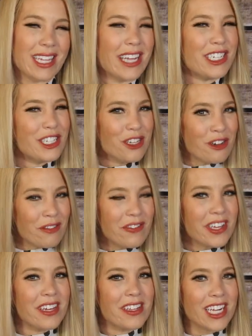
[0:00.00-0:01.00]
I do
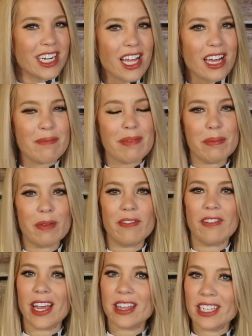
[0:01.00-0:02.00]
feel that a lot of people
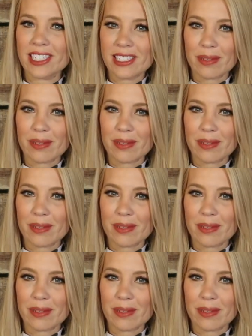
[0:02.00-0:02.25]
find this